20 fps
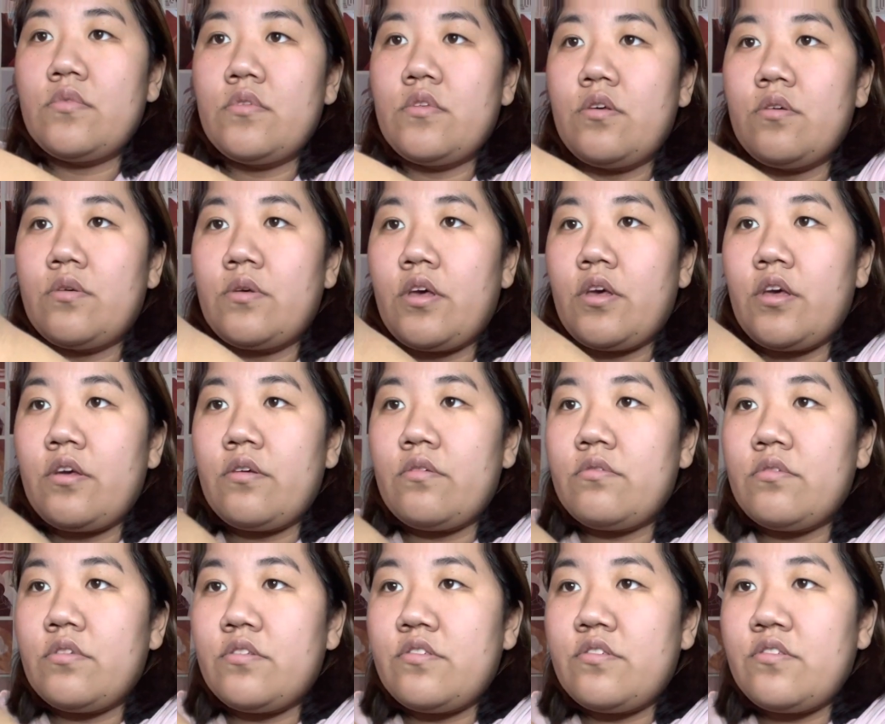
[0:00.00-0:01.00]
Okay,
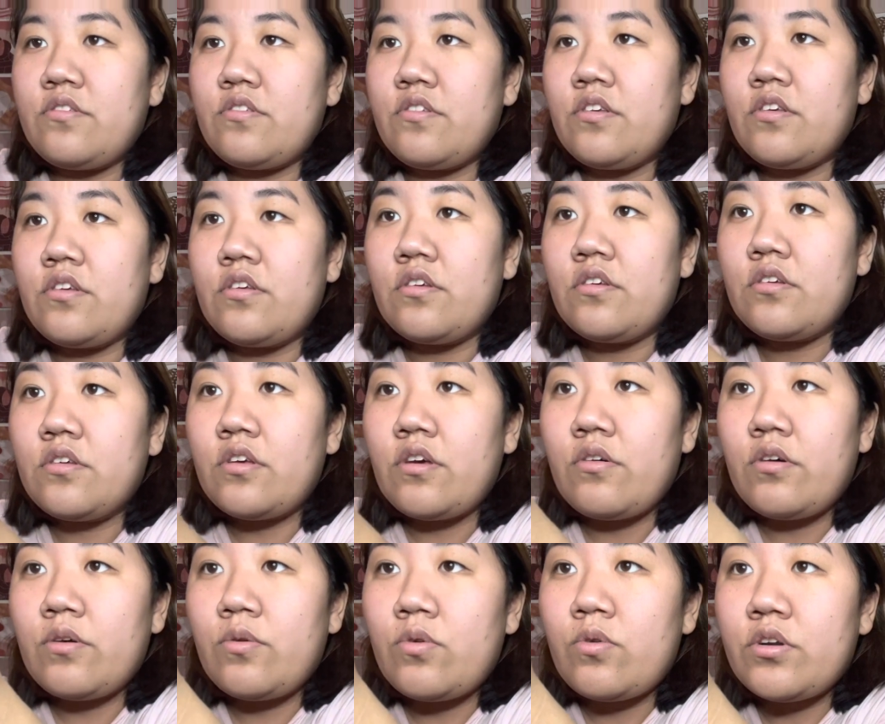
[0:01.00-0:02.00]
let's see how
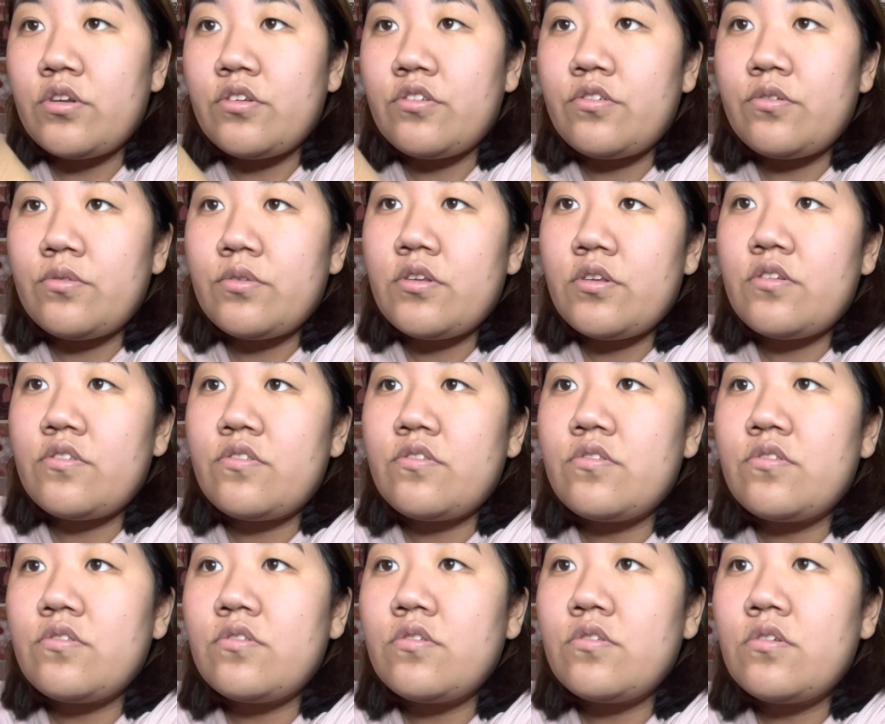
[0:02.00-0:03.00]
I wanna do
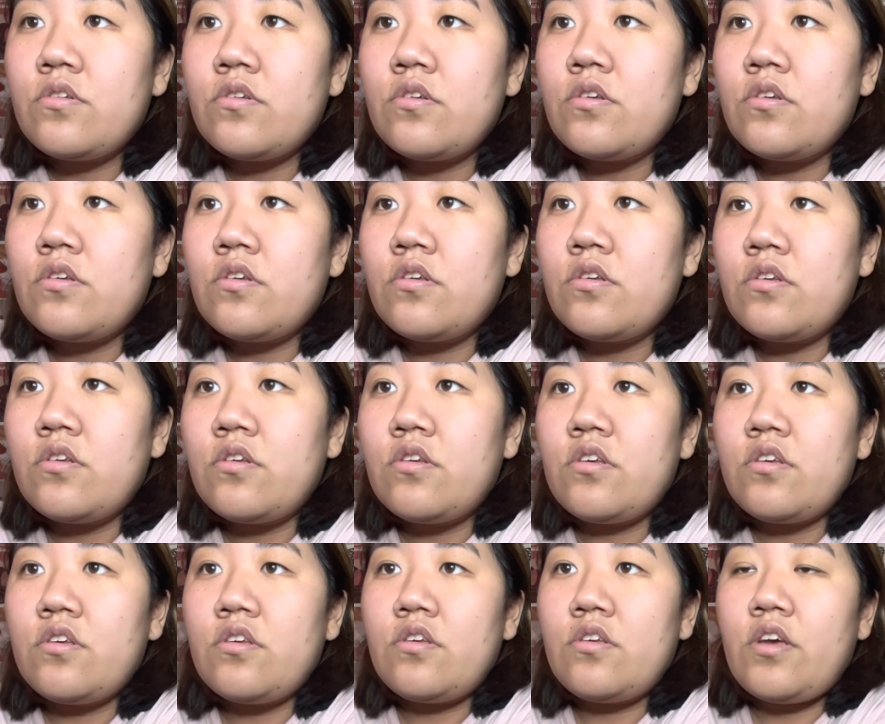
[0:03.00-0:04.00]
this.
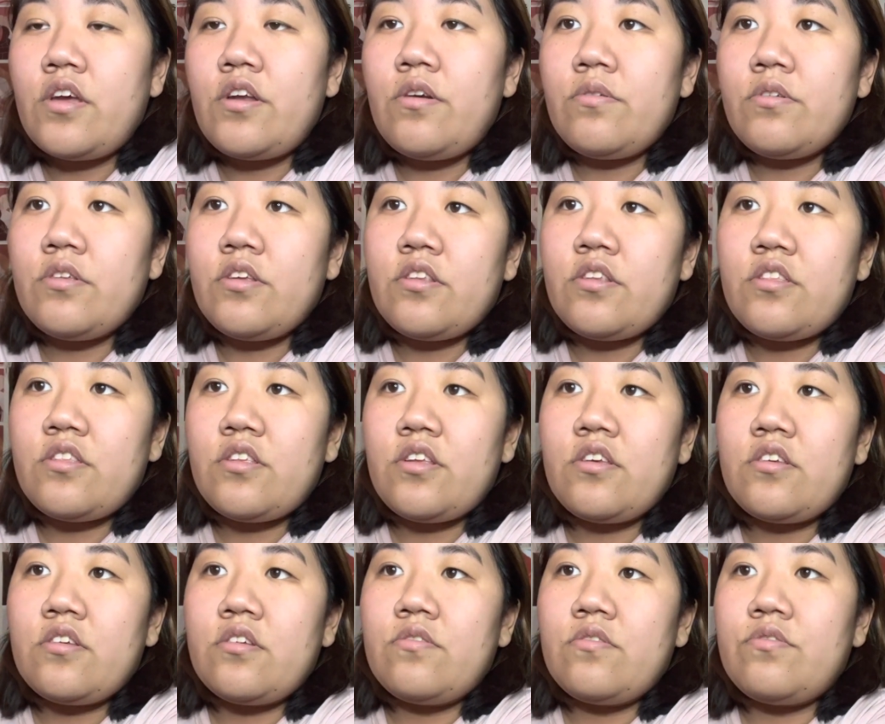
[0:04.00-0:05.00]
I didn't really
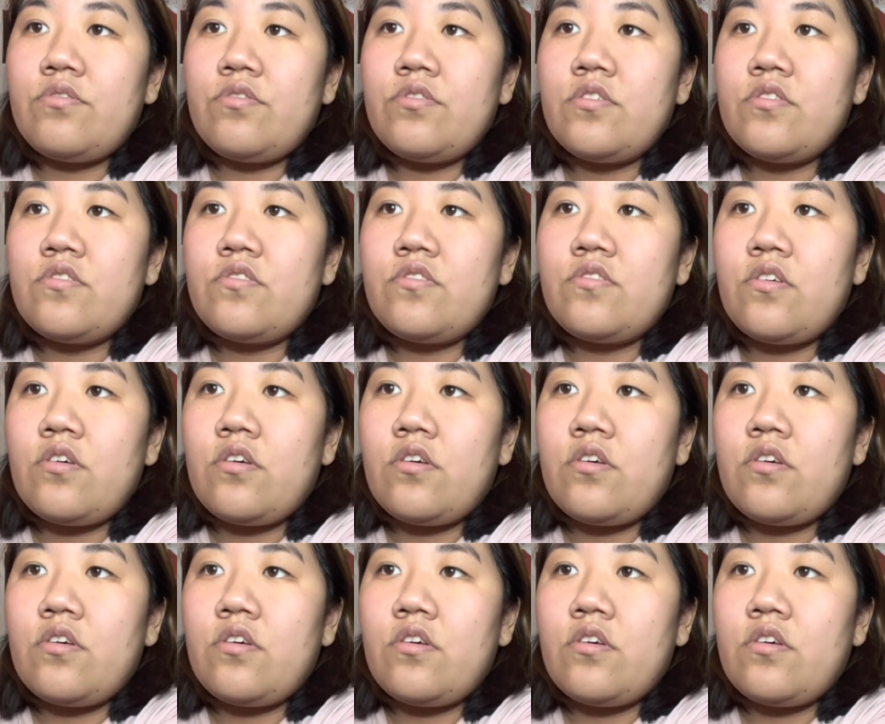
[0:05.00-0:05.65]
think of this